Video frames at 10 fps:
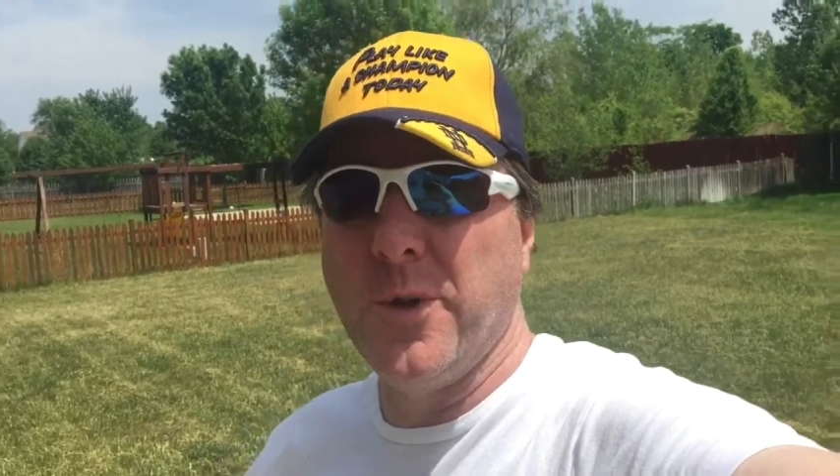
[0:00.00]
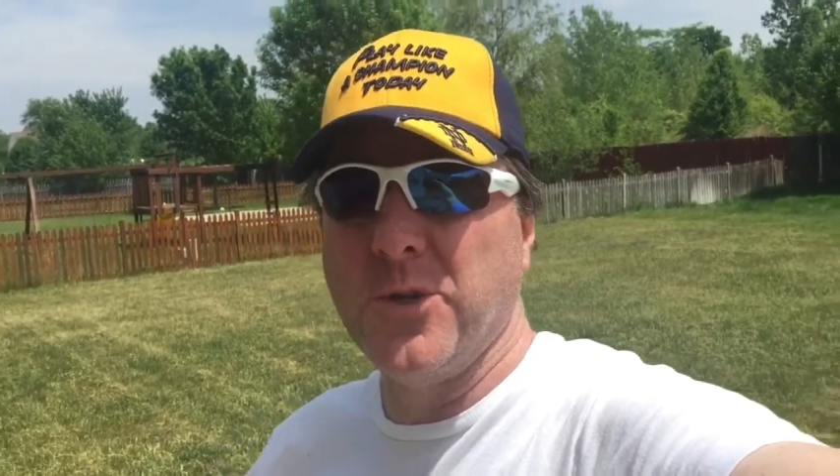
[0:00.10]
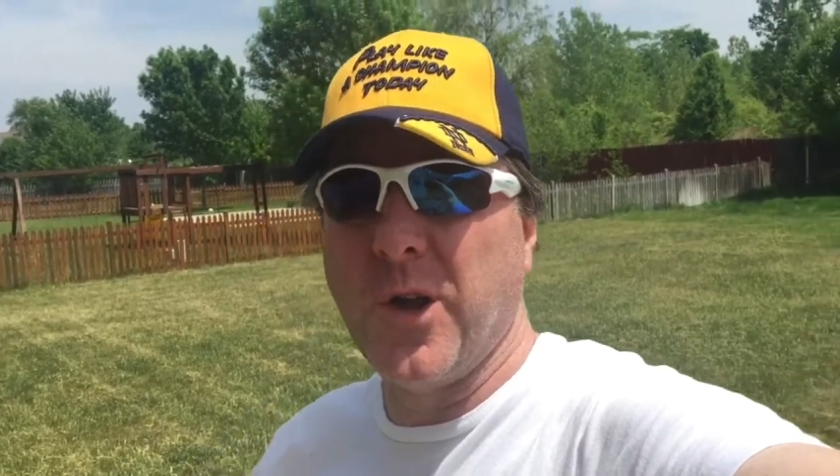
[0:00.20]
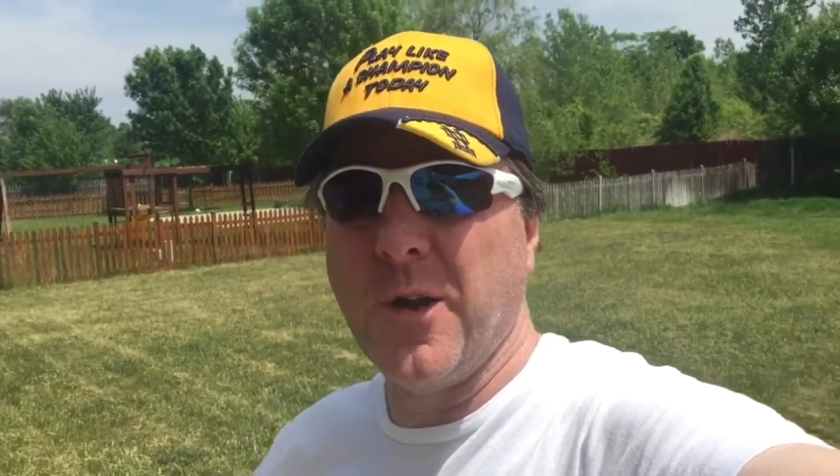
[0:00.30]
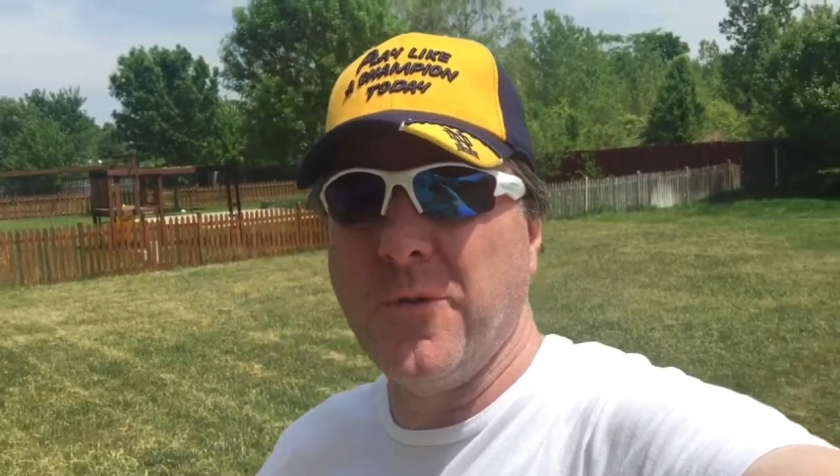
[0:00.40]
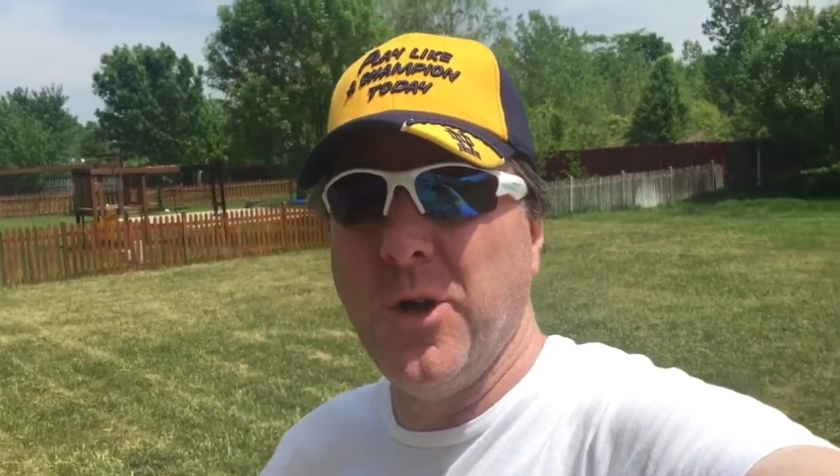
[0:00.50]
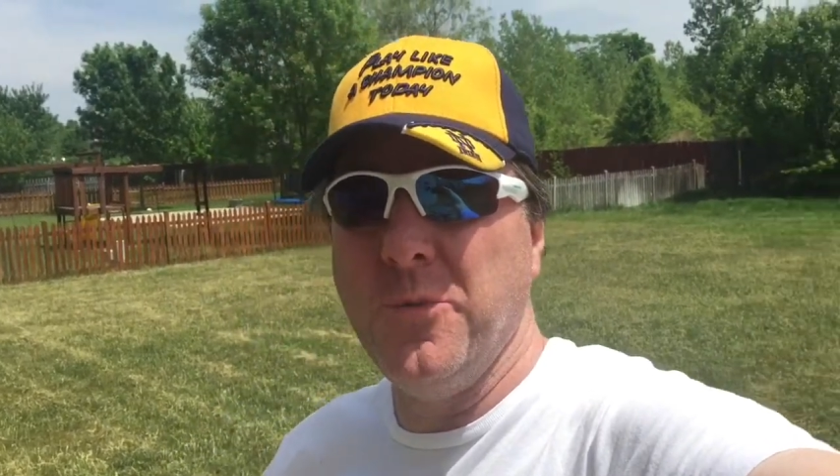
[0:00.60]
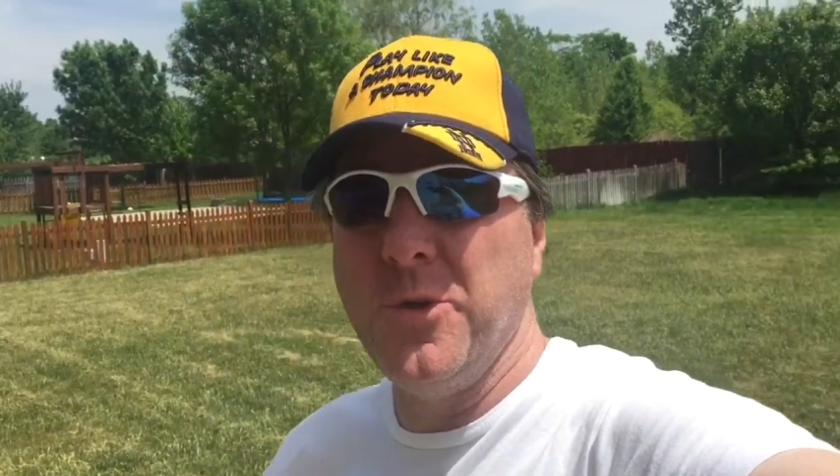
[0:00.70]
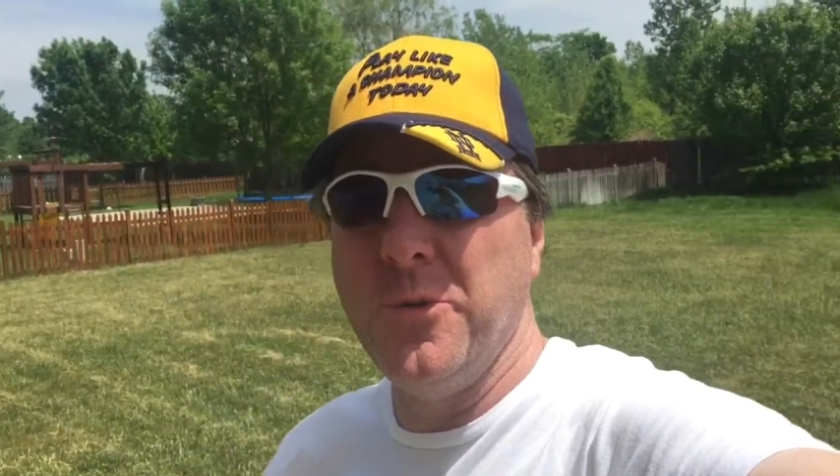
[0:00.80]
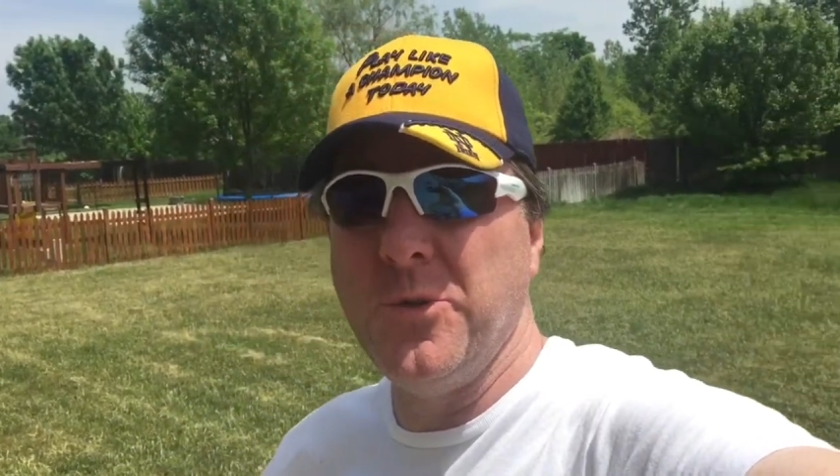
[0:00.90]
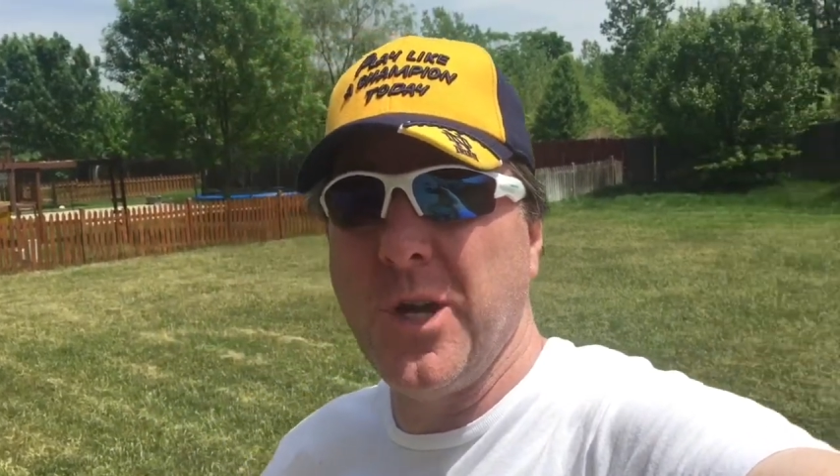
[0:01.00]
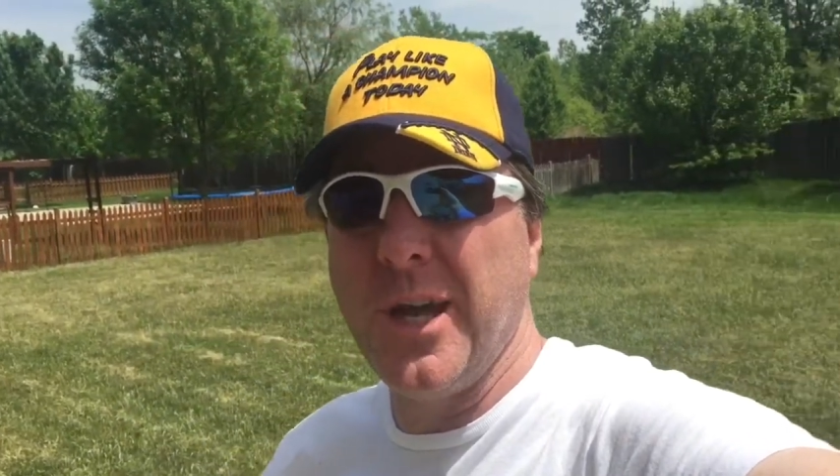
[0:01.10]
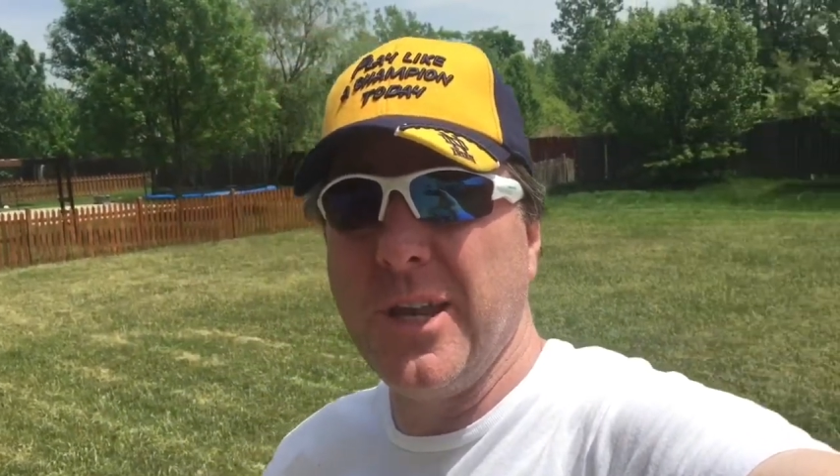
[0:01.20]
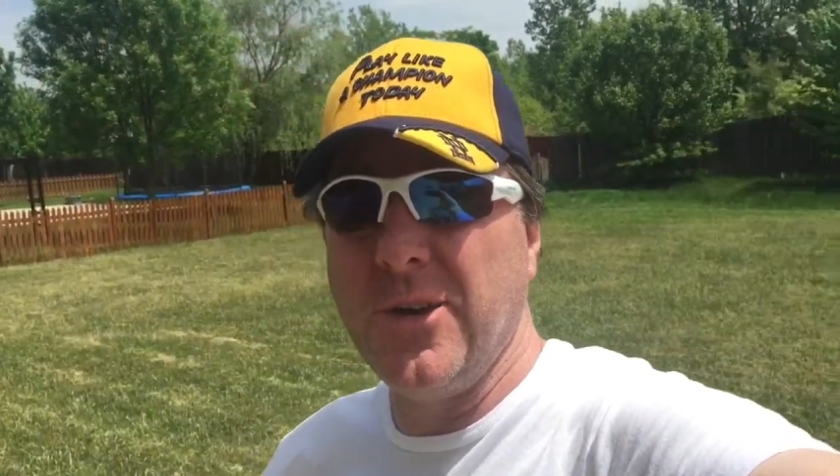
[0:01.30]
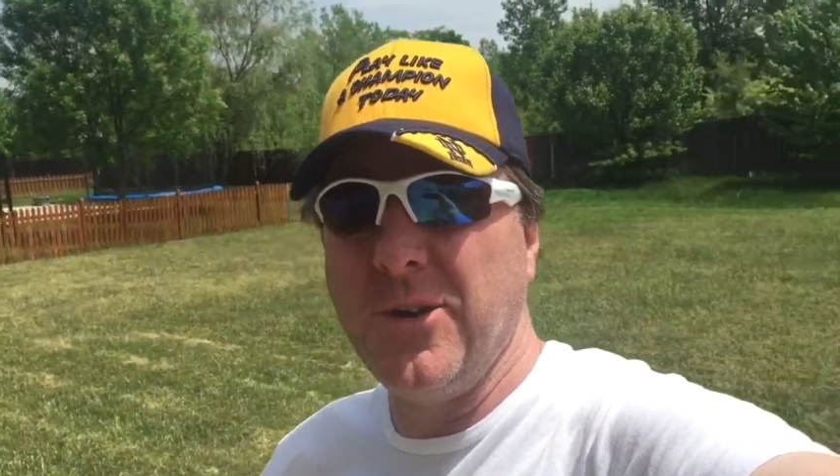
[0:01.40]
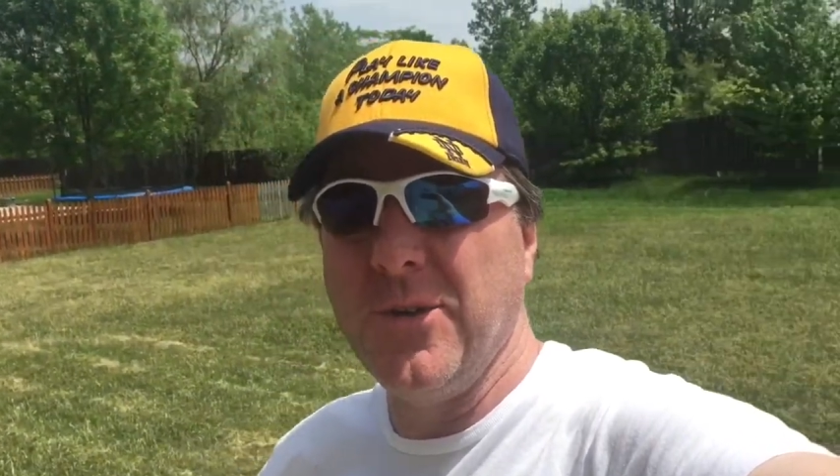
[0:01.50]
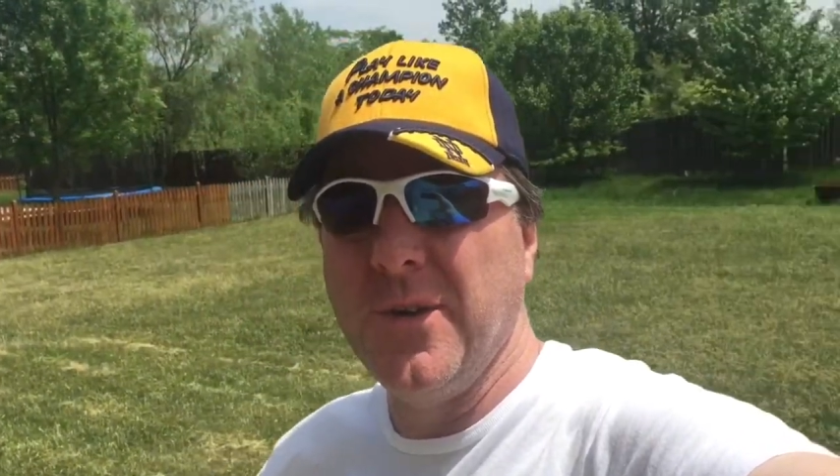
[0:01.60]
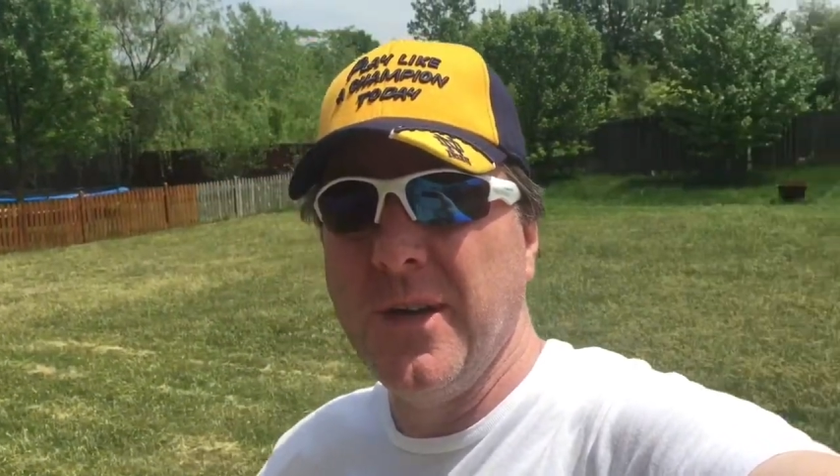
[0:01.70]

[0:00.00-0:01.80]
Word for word: Bushcraft YouTube channel.